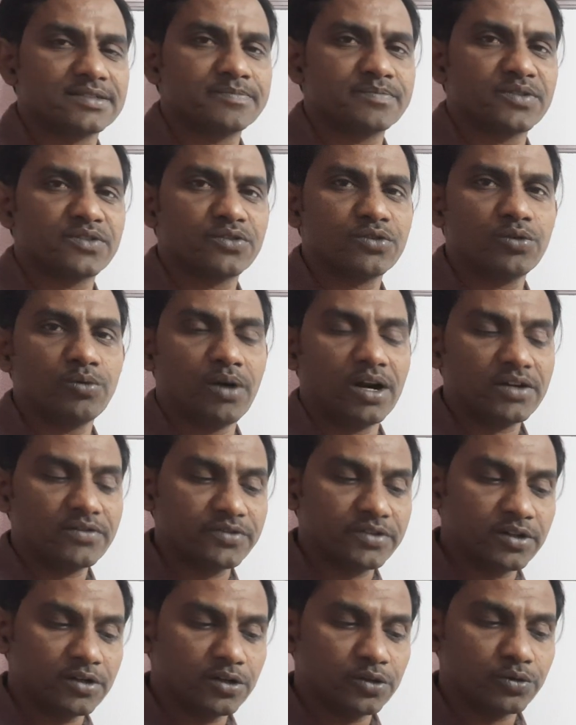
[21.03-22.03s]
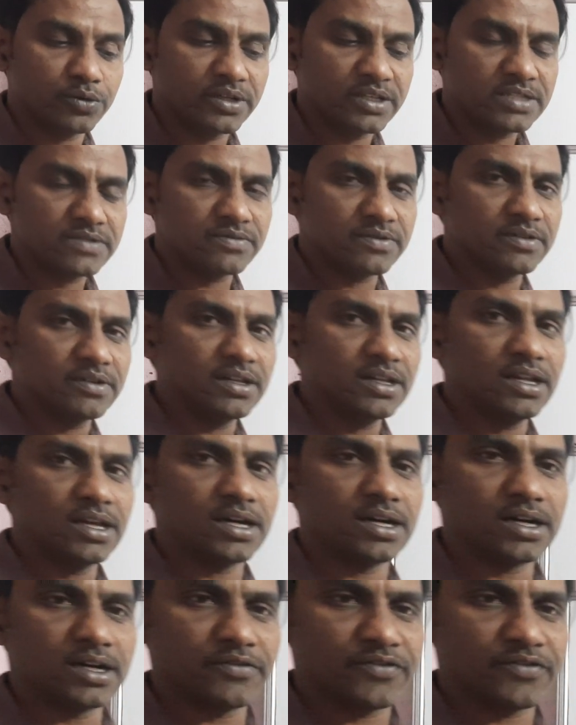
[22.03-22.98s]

So what we will do is we will